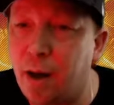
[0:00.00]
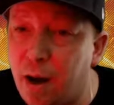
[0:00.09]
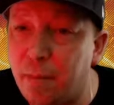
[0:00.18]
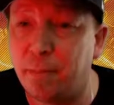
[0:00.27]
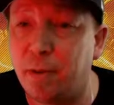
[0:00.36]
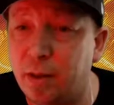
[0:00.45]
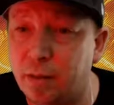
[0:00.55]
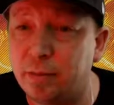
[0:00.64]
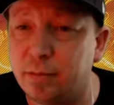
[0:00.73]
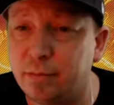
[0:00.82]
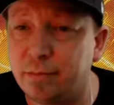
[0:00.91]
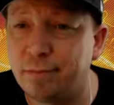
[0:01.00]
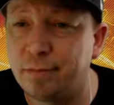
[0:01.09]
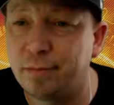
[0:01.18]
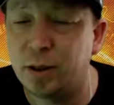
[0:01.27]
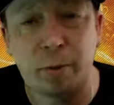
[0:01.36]

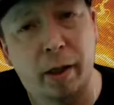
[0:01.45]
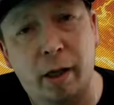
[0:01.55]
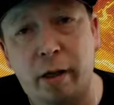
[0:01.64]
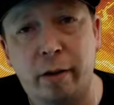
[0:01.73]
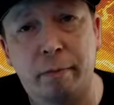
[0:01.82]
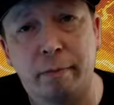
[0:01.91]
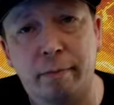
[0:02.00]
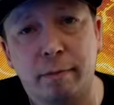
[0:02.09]
That's what I gotta do.